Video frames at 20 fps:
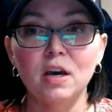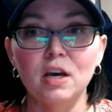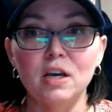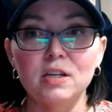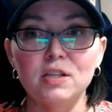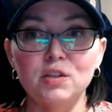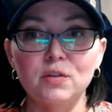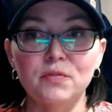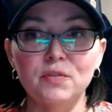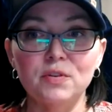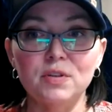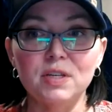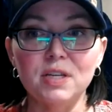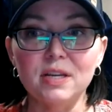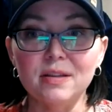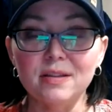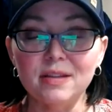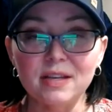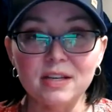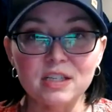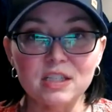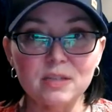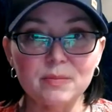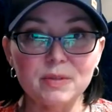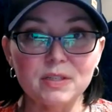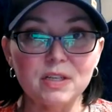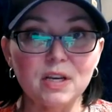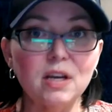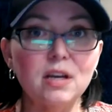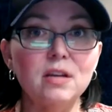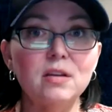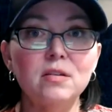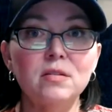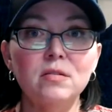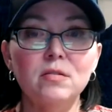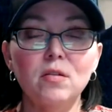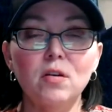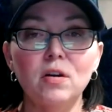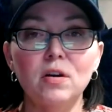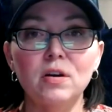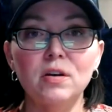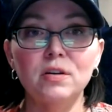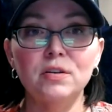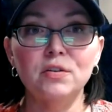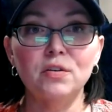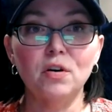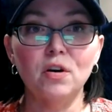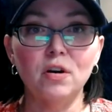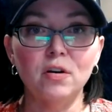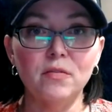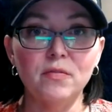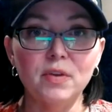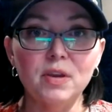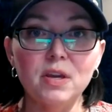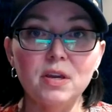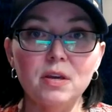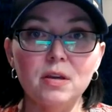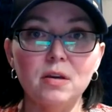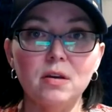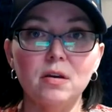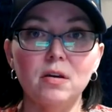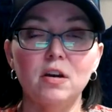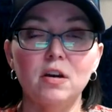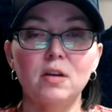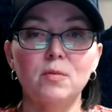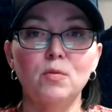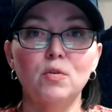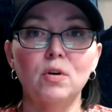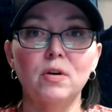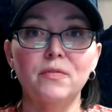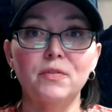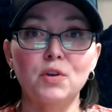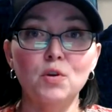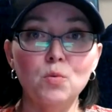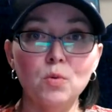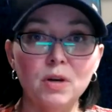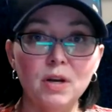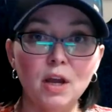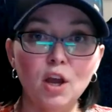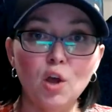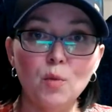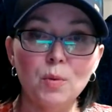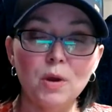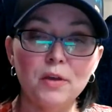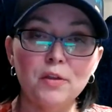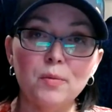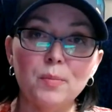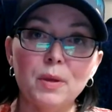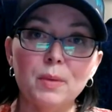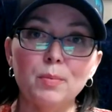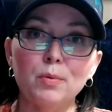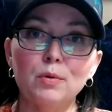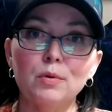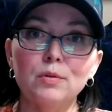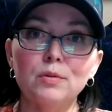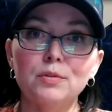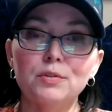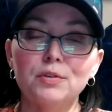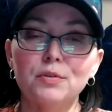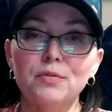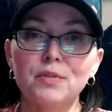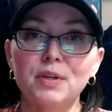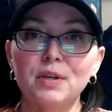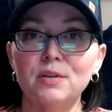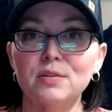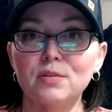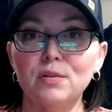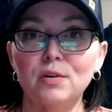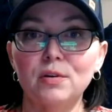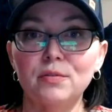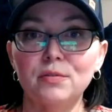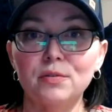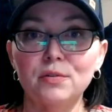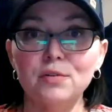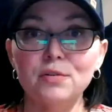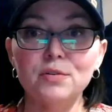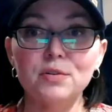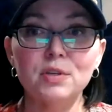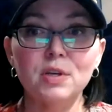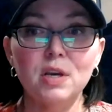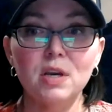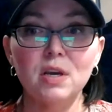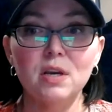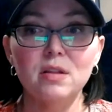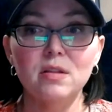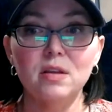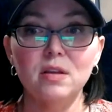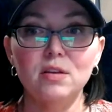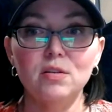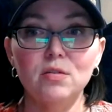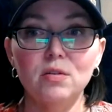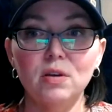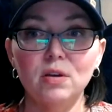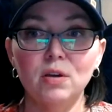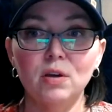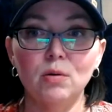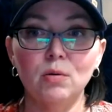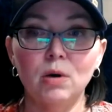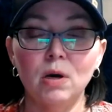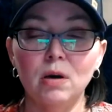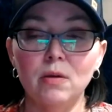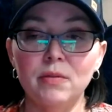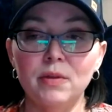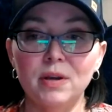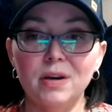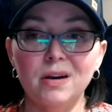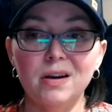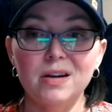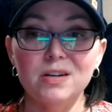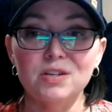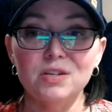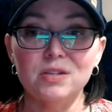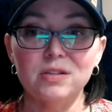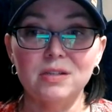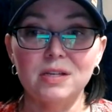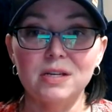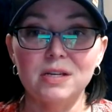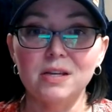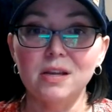So if you need things to be done on your RV, or if you want to help other people do things on theirs, then you can go out there and just lend a